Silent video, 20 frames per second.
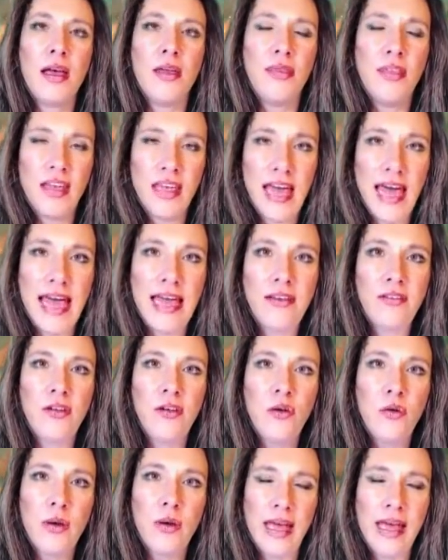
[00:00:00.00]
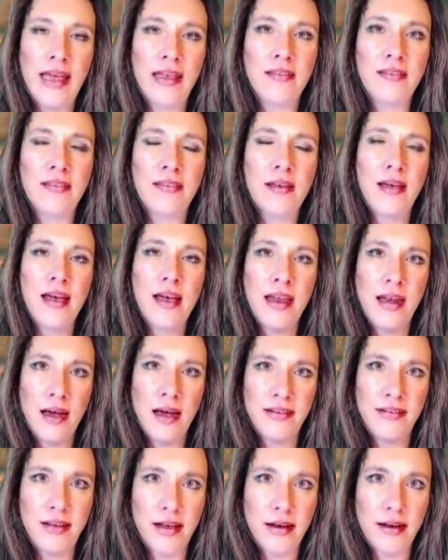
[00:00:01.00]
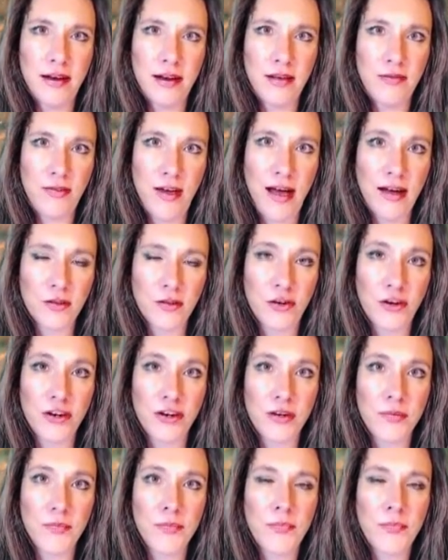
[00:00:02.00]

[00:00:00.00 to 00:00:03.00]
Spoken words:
the Ketu hits an identity factor.